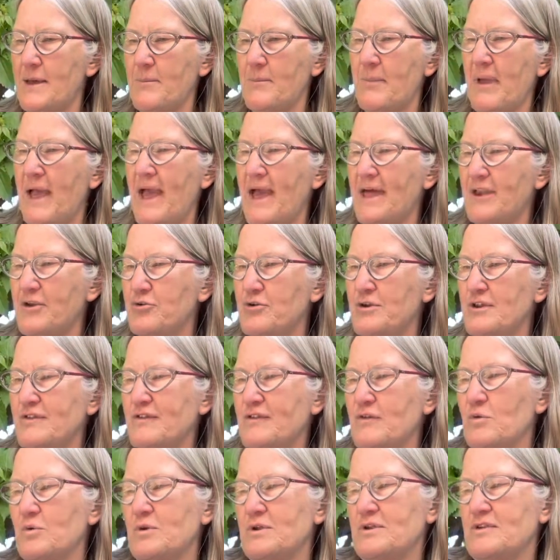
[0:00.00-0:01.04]
pattern is
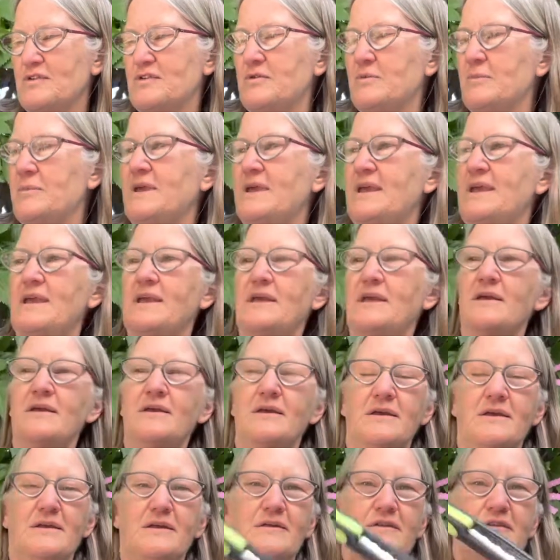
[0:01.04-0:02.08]
going to be.
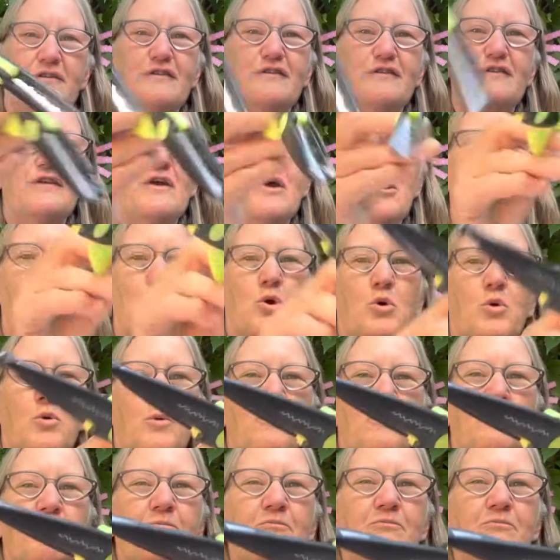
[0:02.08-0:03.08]
So